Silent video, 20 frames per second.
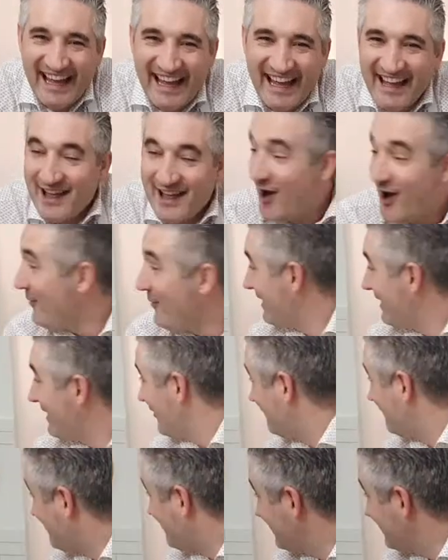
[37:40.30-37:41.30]
Oh, my
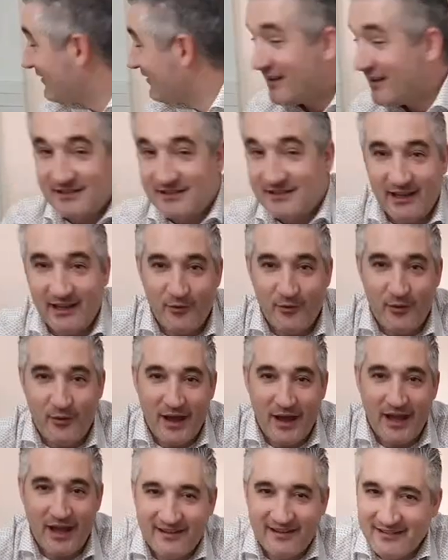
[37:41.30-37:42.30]
God. Frederick's still awake.
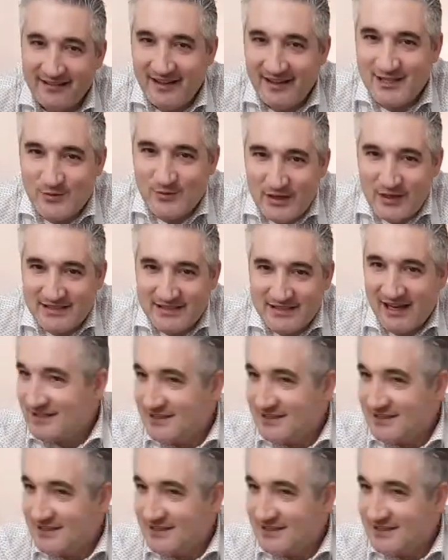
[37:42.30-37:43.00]
In Switzerland, it's